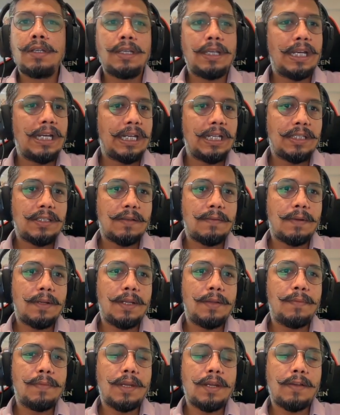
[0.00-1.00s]
getting some
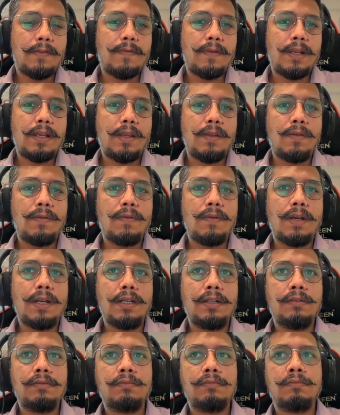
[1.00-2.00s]
numeric value
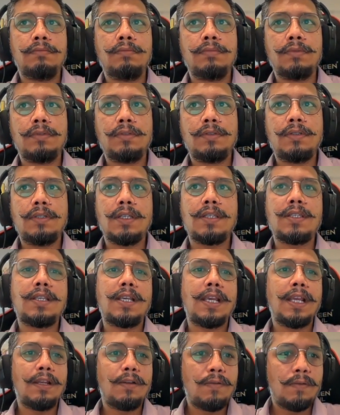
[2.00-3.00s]
and just
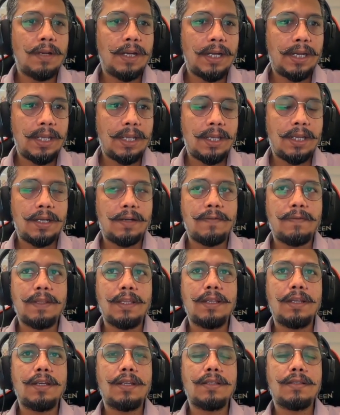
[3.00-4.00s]
calculating it, whether
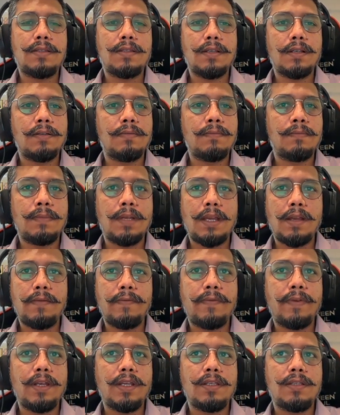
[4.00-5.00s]
it is sum,
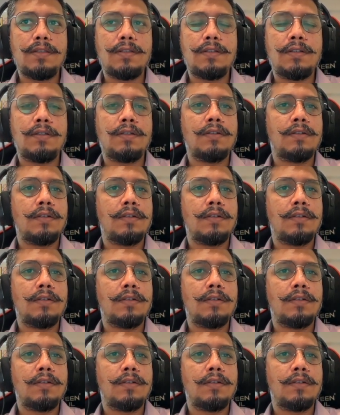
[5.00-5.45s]
average,